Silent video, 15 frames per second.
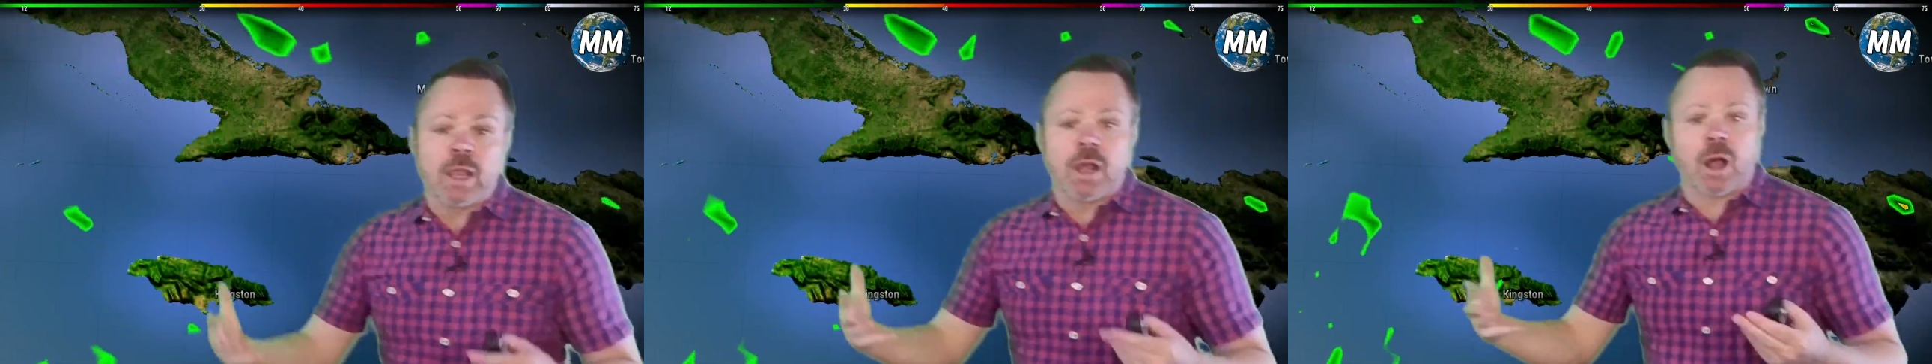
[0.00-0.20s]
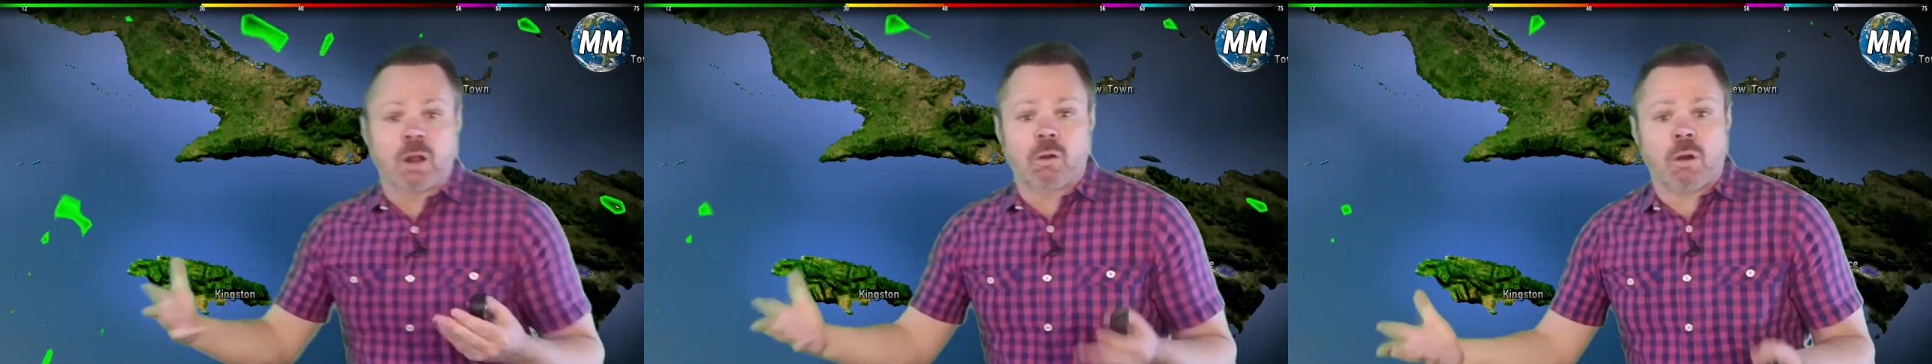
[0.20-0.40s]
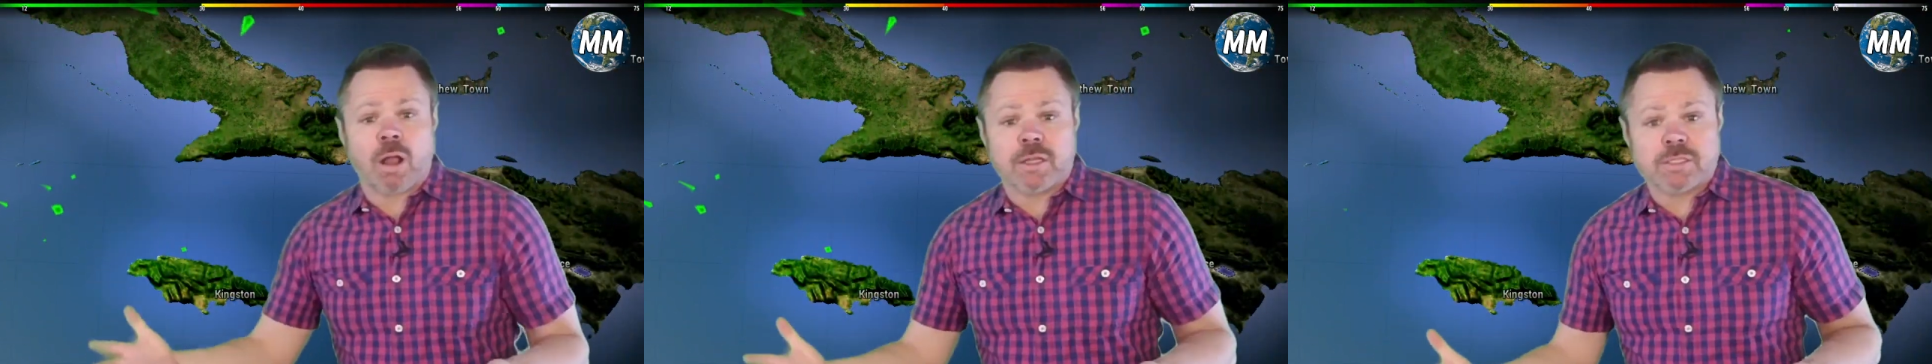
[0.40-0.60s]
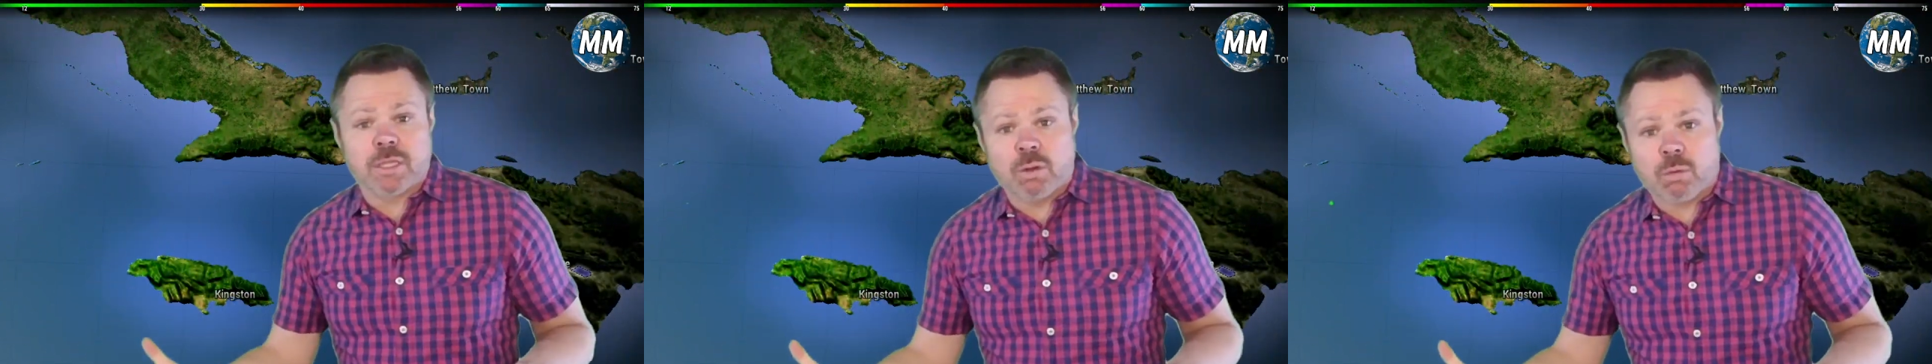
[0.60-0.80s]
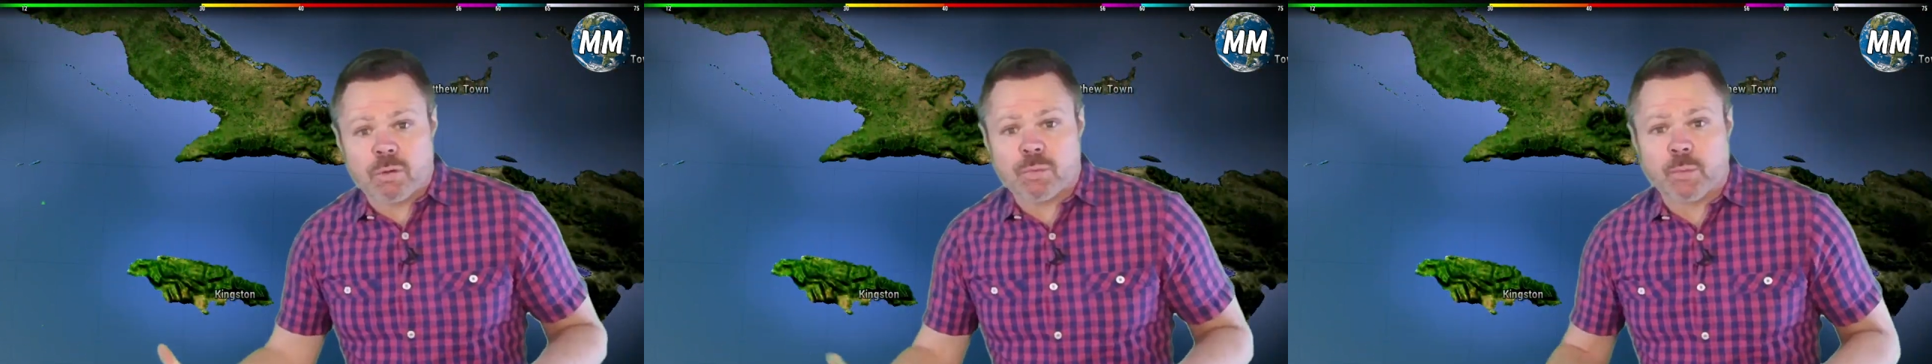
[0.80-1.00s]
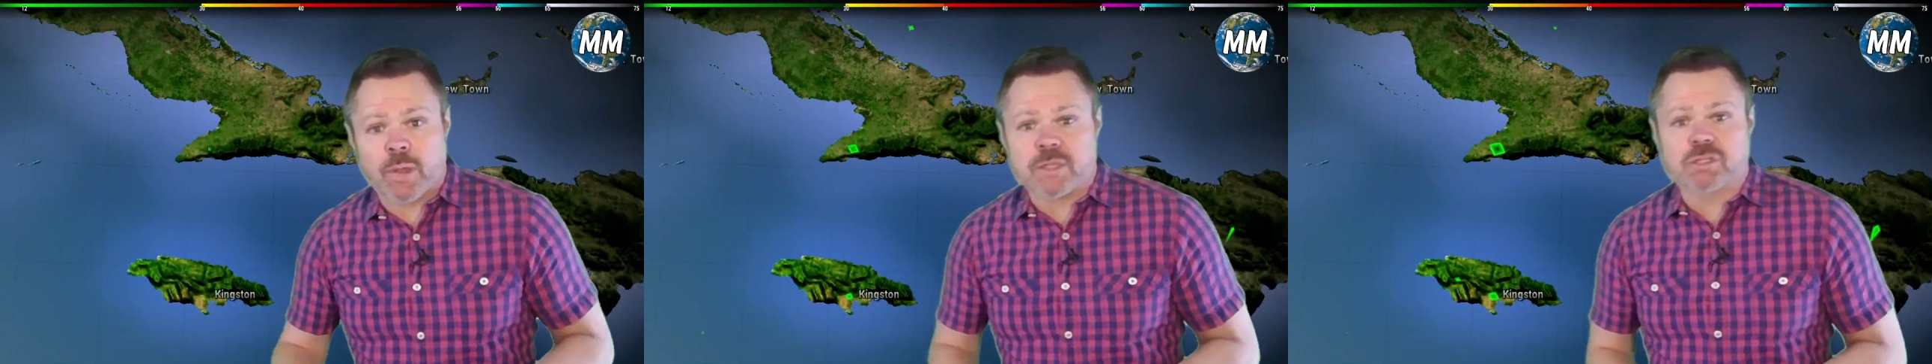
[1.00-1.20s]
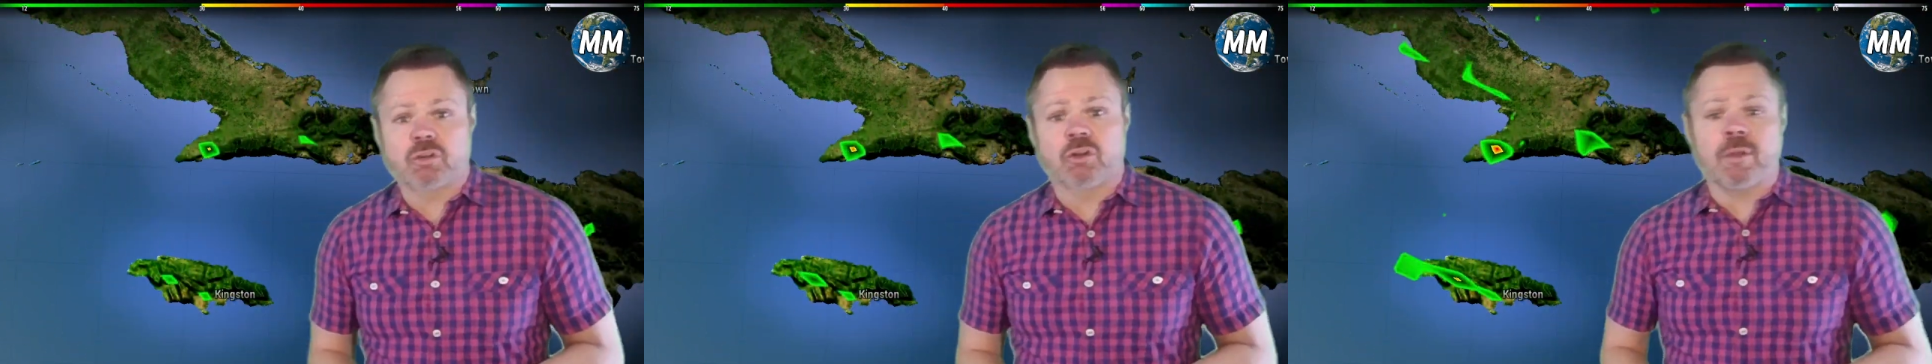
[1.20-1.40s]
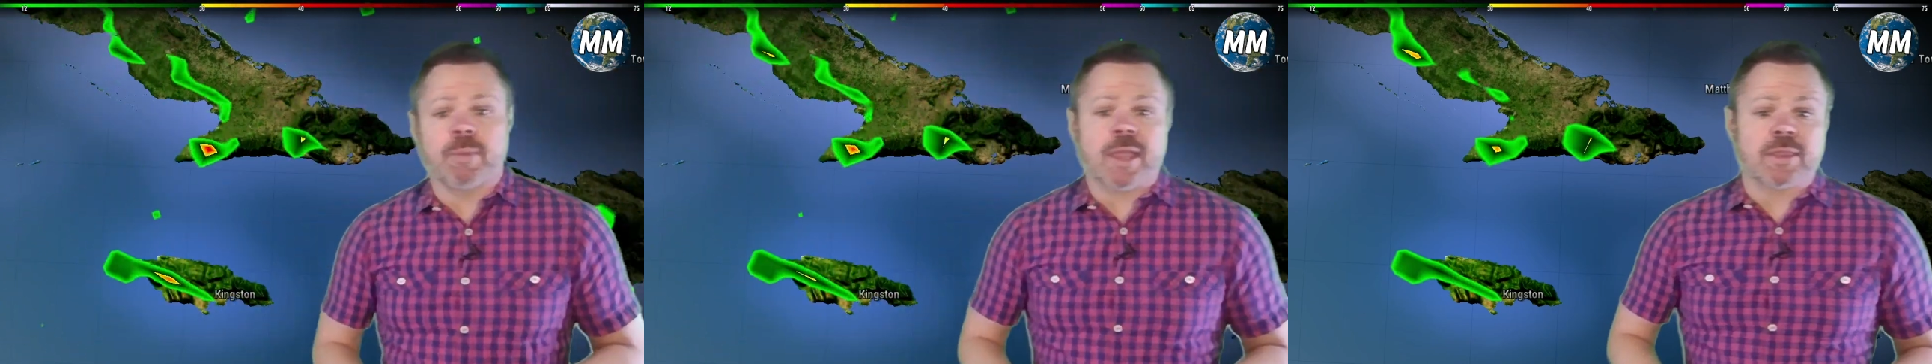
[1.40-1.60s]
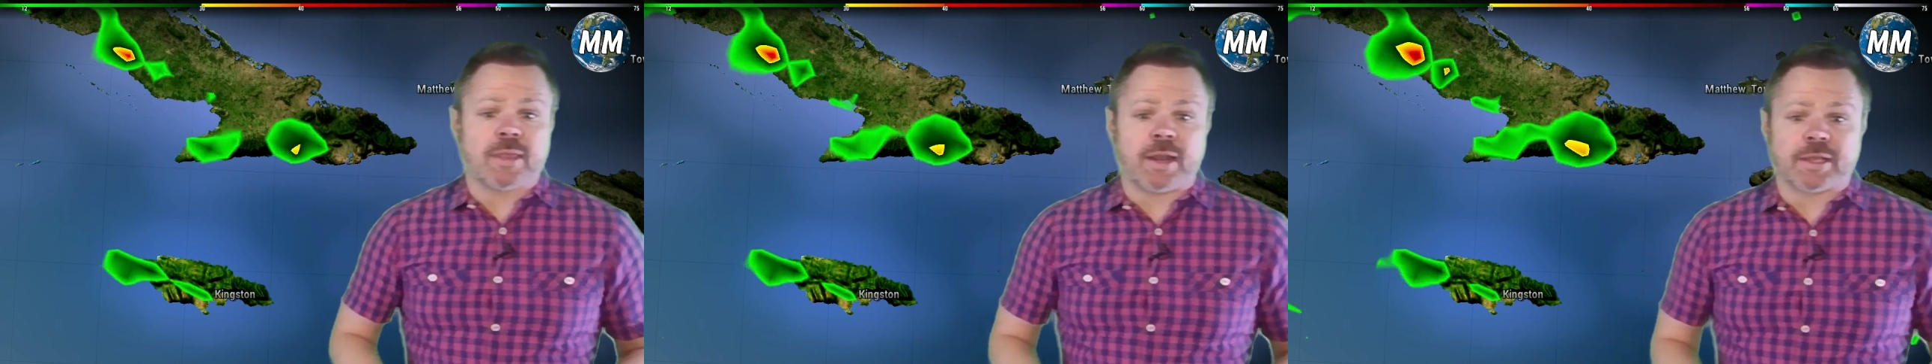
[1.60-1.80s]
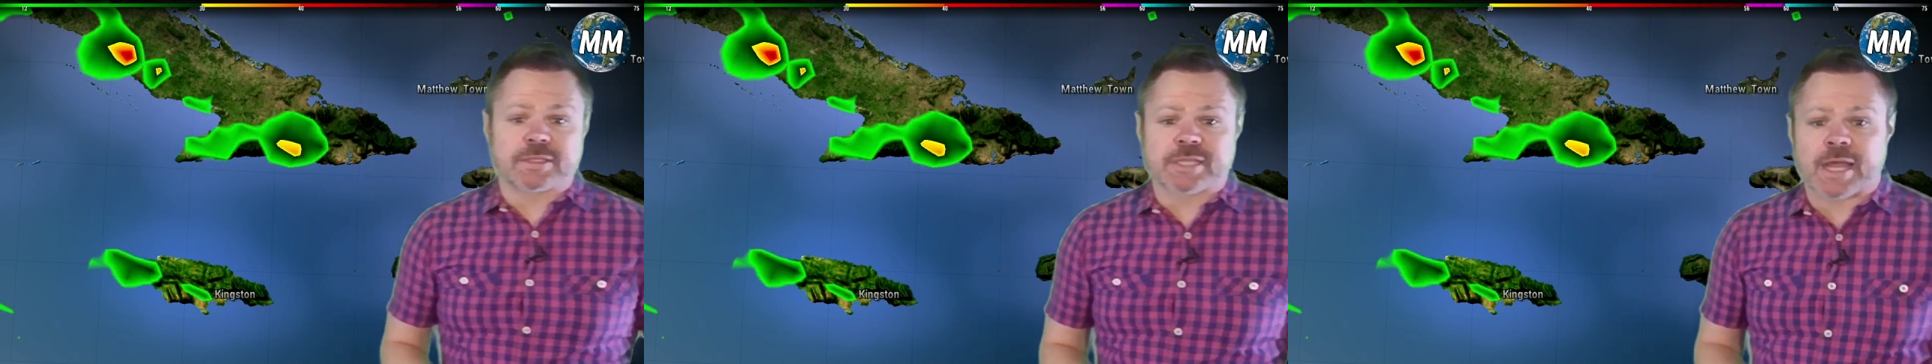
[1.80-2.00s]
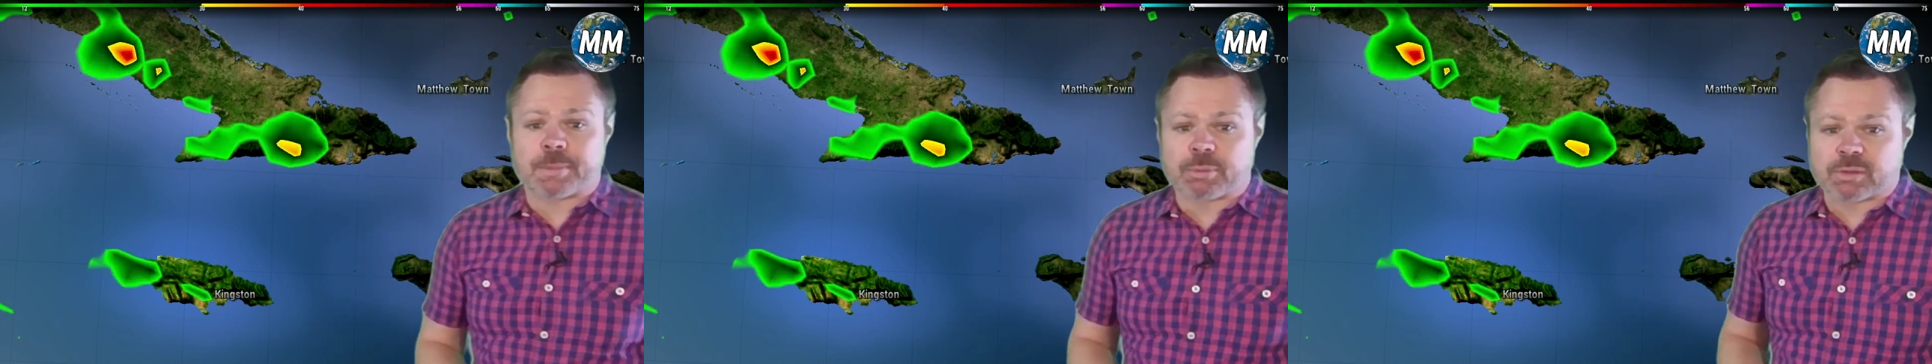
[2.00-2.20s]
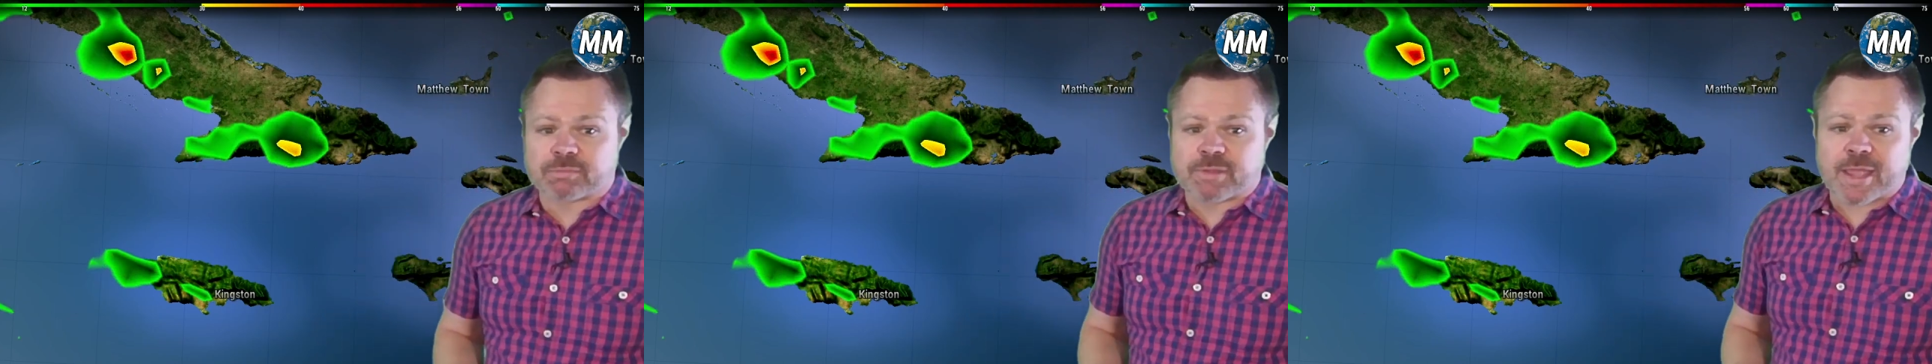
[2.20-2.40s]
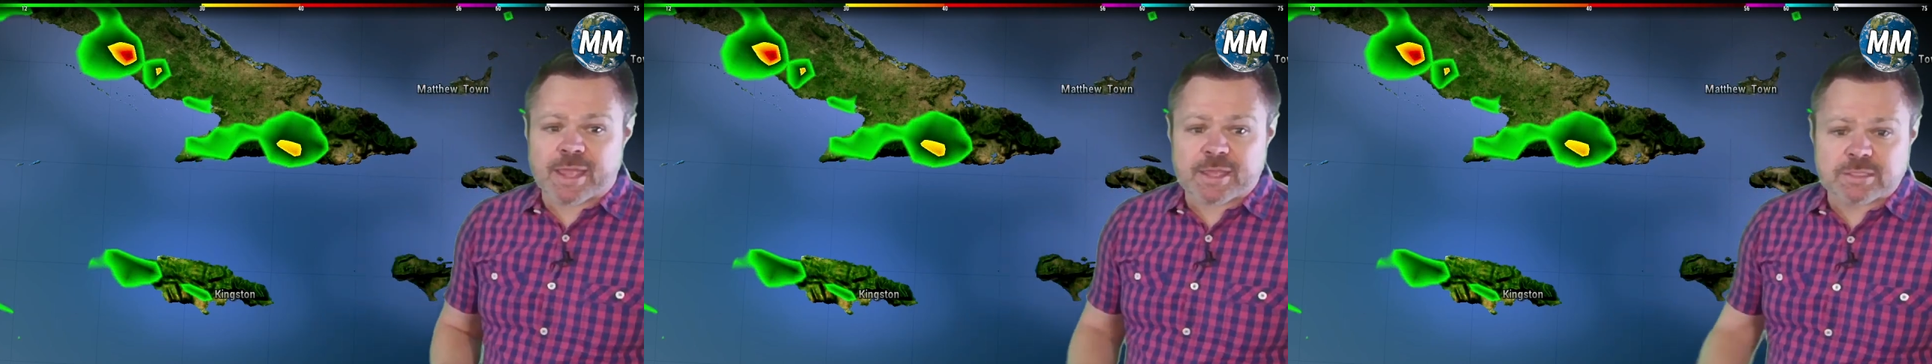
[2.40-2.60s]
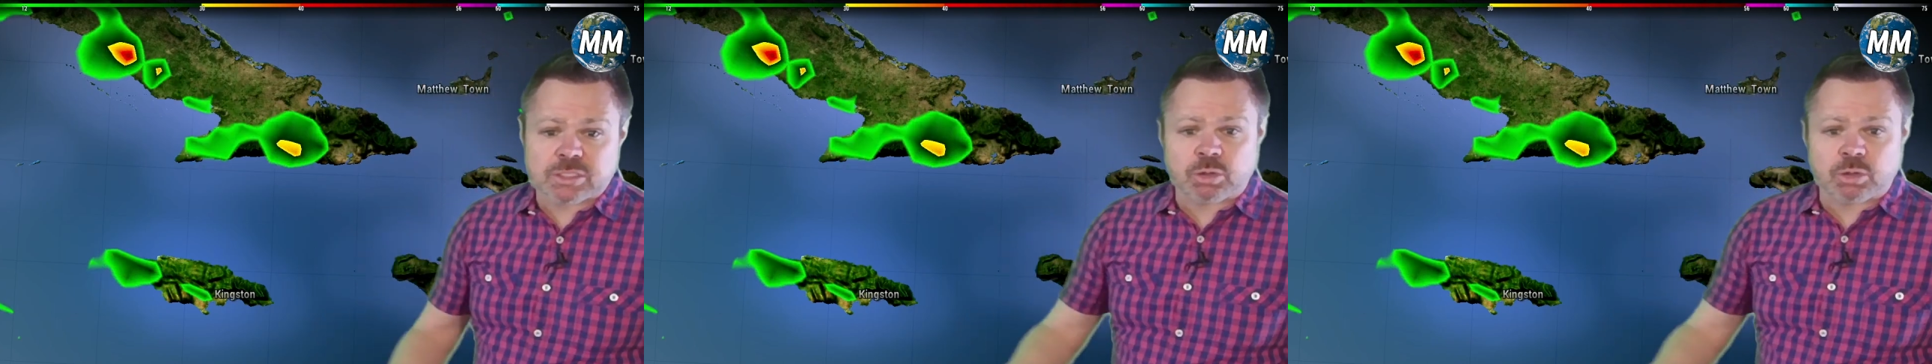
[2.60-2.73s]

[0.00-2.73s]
across the Northwest Caribbean in the next couple of days.